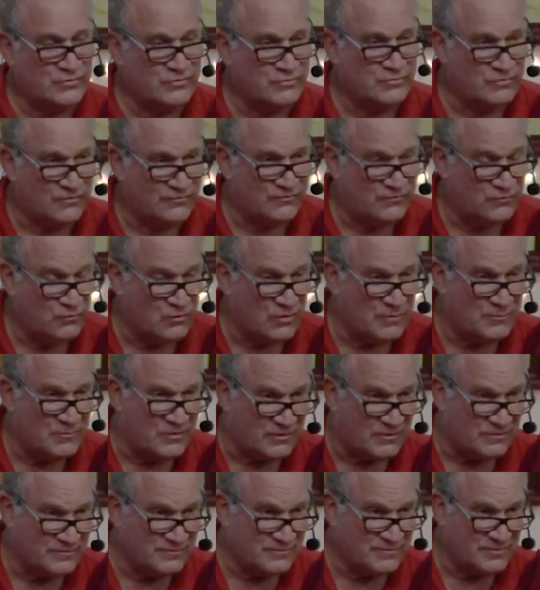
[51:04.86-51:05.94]
was a
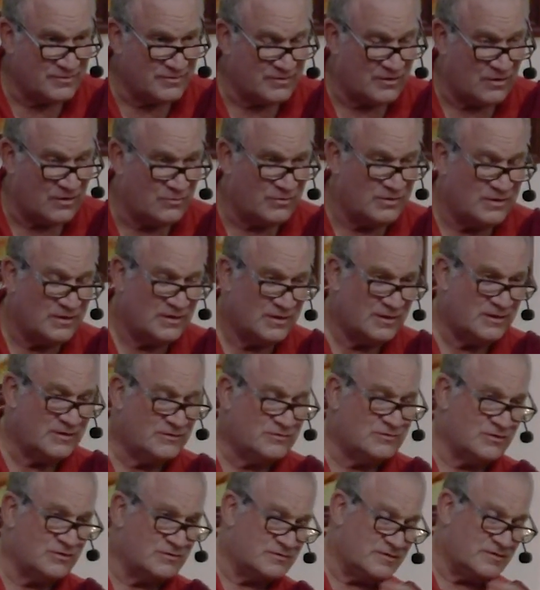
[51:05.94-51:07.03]
reformer, so he
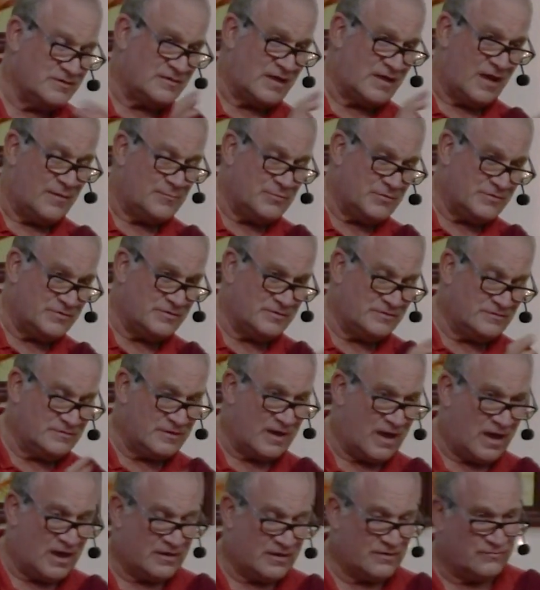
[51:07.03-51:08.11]
took this opposite
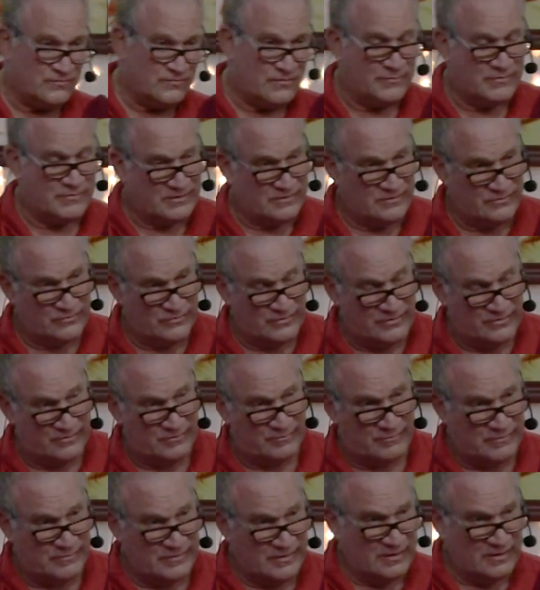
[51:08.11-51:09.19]
tack from
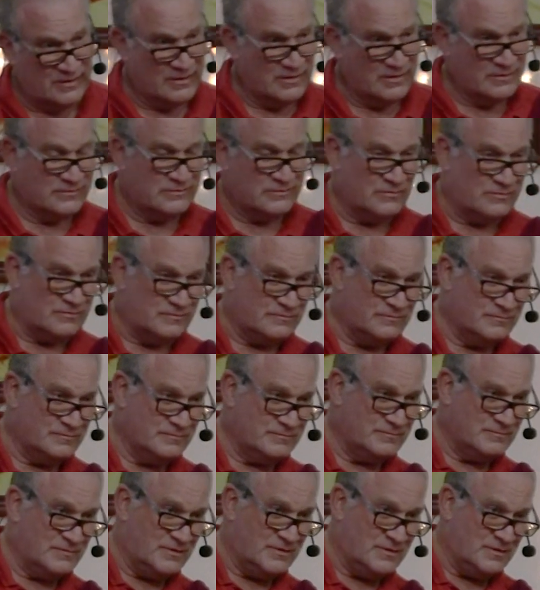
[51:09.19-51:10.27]
Hinduism to
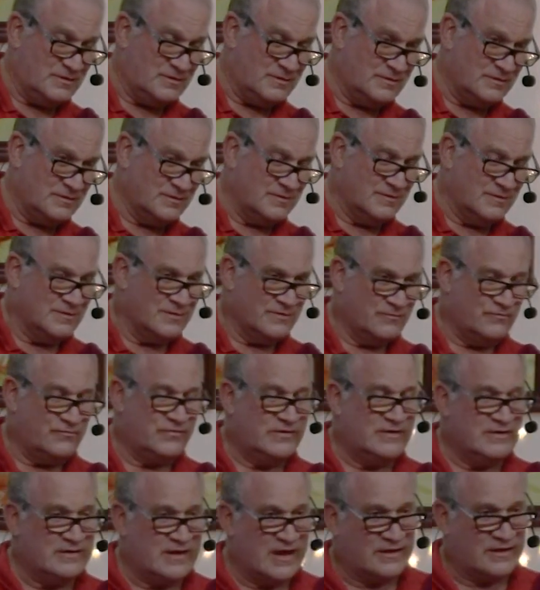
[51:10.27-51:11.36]
the
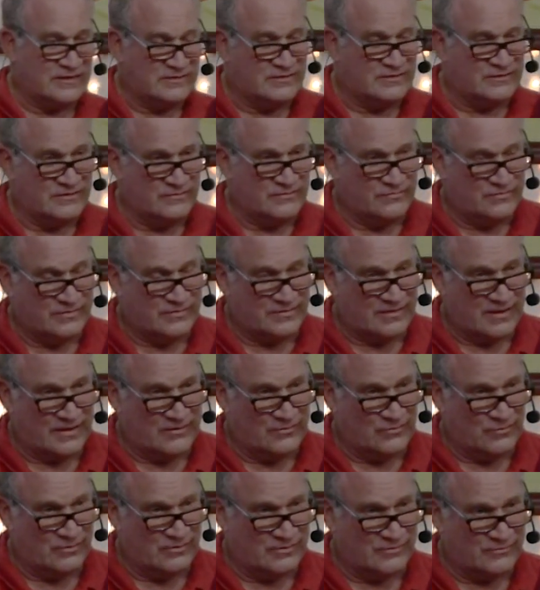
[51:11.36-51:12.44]
via negativa, as they
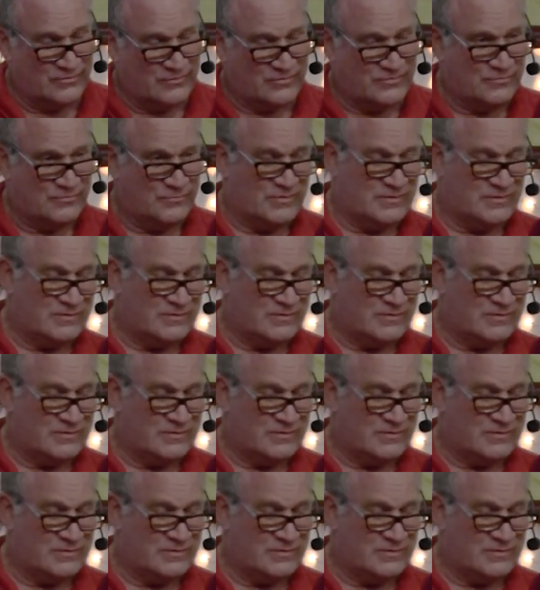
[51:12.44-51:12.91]
call it in Christian